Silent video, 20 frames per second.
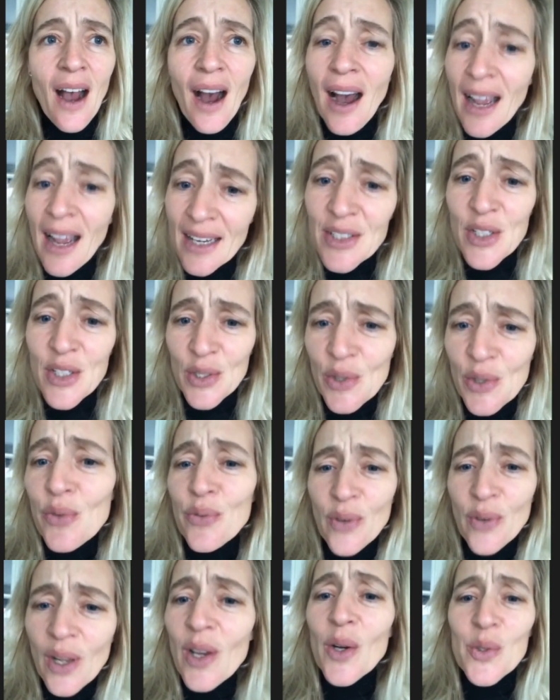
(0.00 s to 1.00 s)
I just
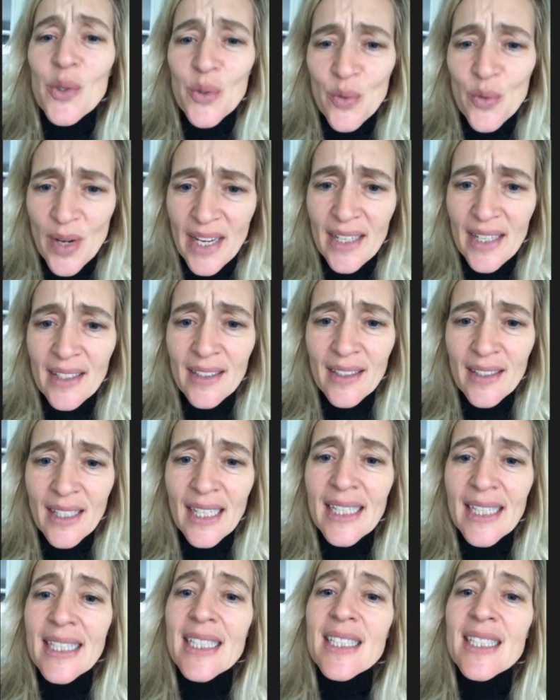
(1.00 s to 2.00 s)
followed Ren
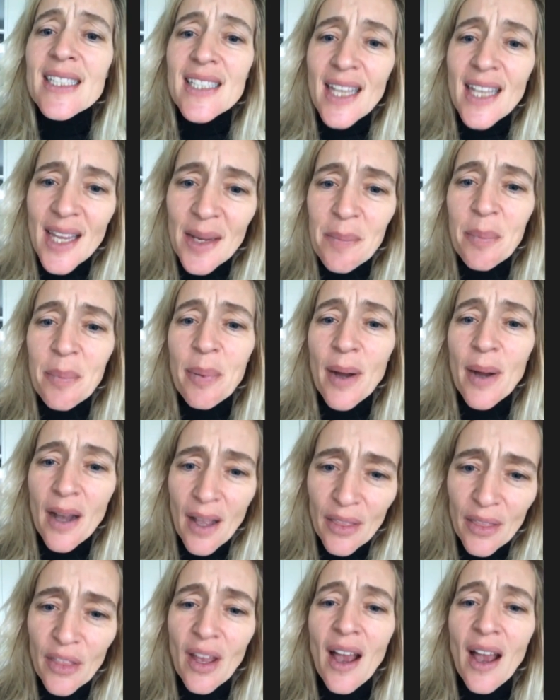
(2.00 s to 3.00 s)
in the same
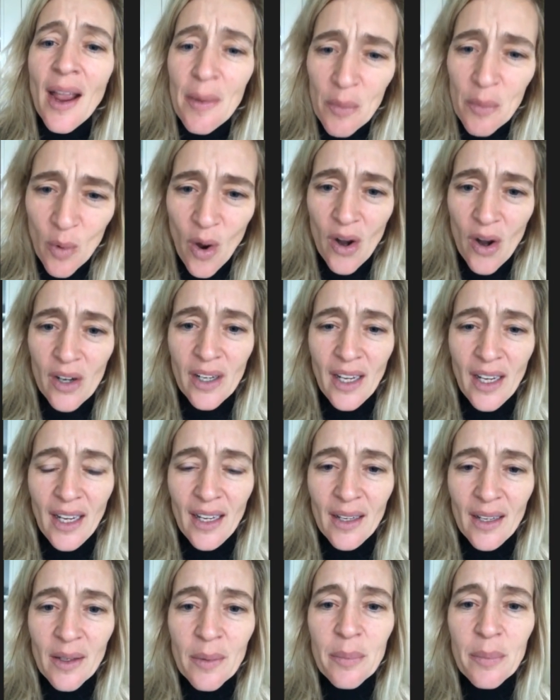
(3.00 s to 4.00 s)
path I'm
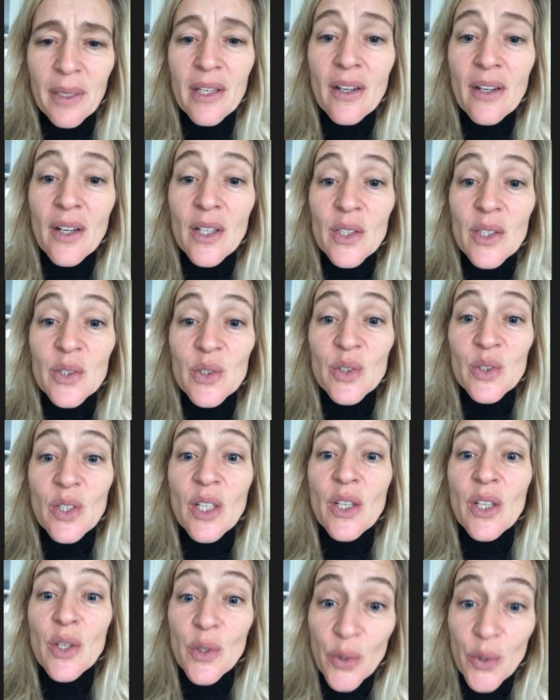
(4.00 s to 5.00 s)
walking because
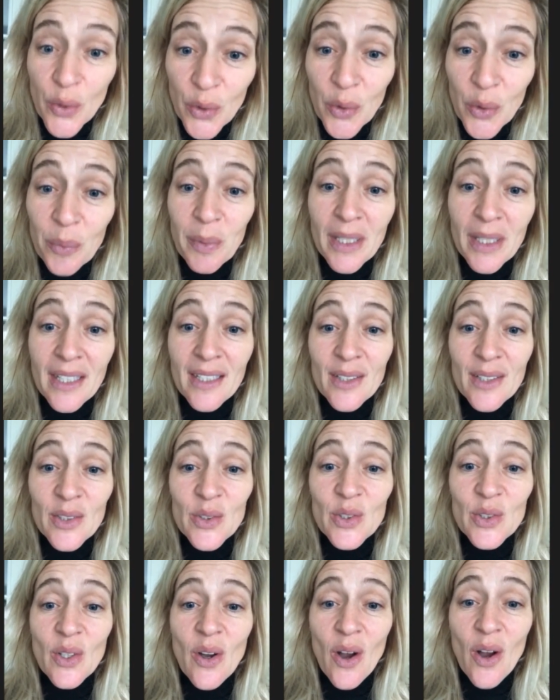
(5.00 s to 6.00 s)
newbies
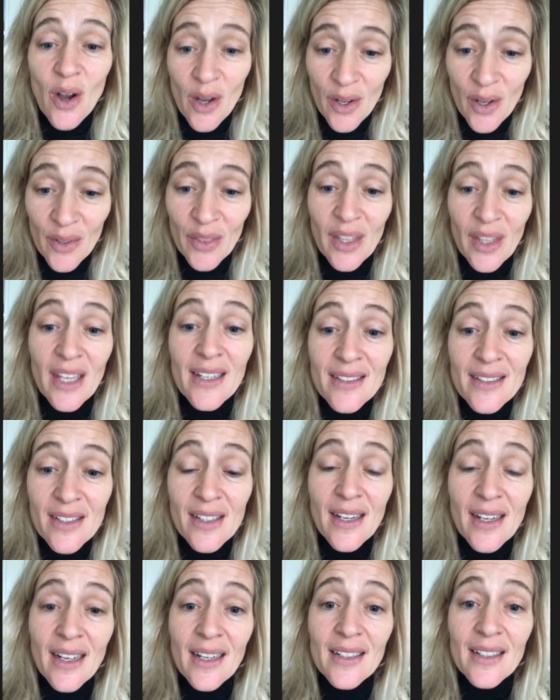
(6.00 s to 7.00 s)
on the
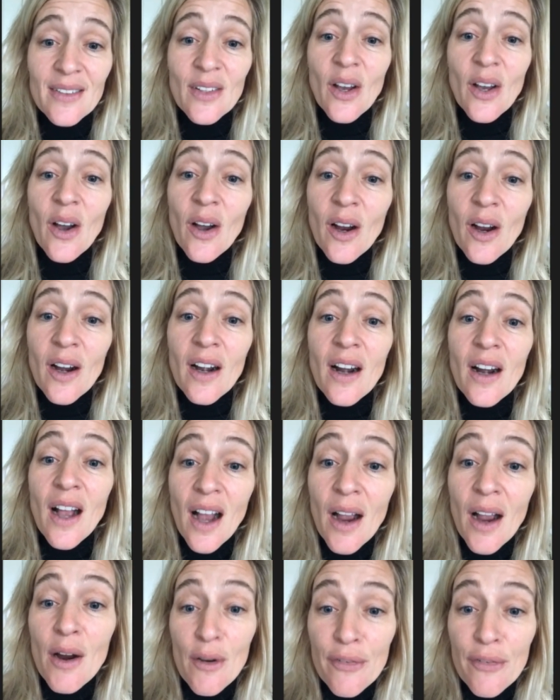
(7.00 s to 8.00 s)
internet are
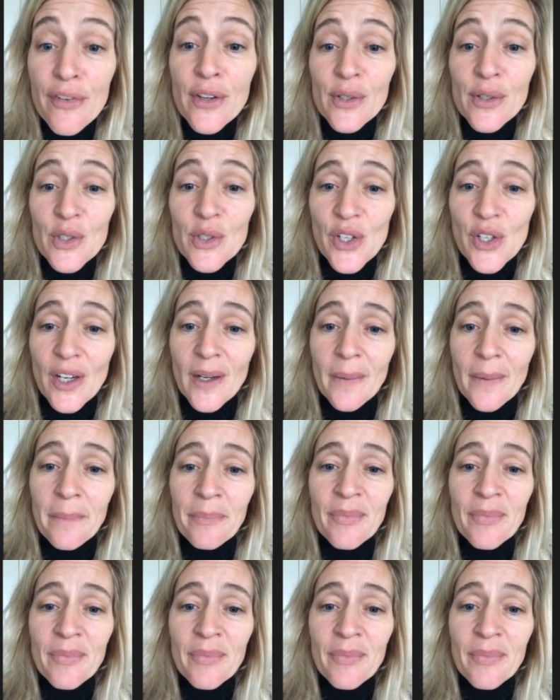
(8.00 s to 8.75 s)
our future.